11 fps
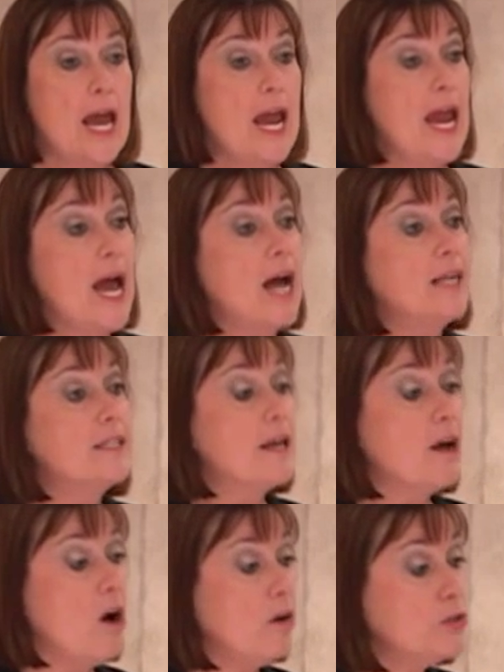And
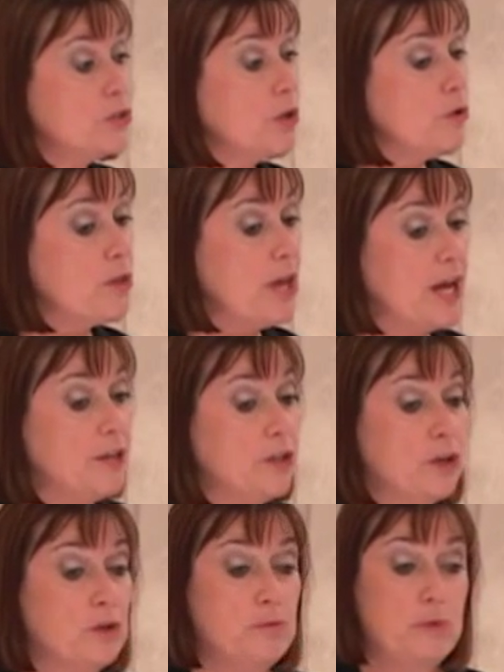also then
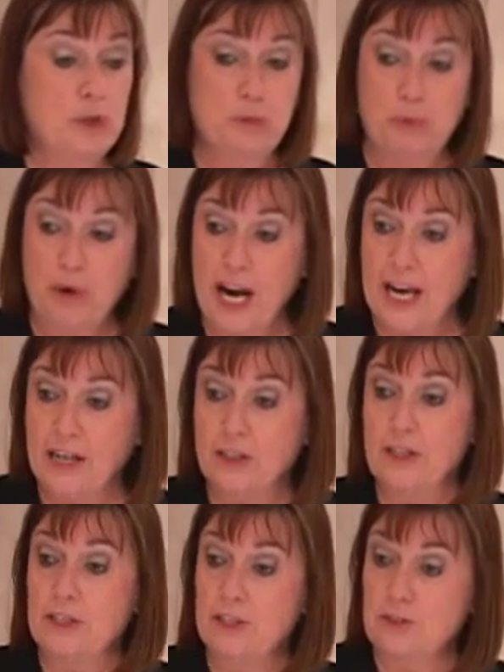your brain
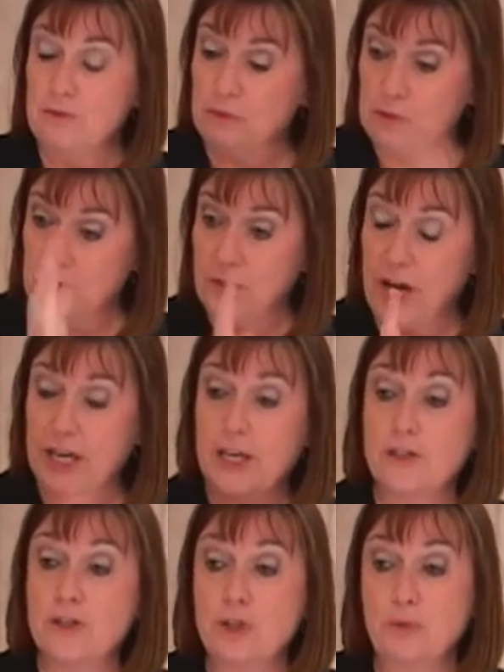is divided
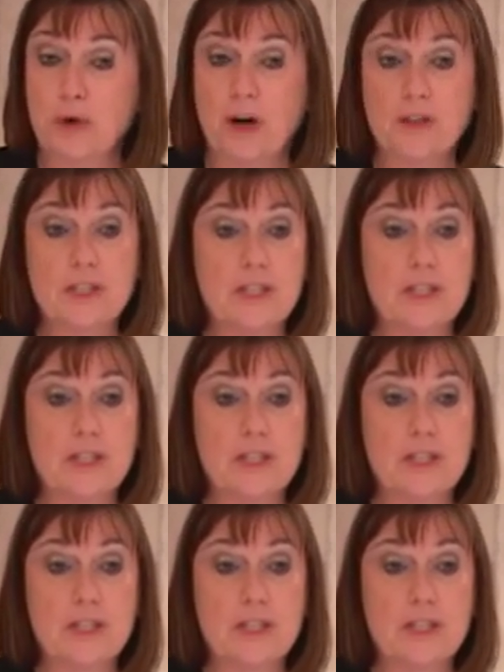into two parts.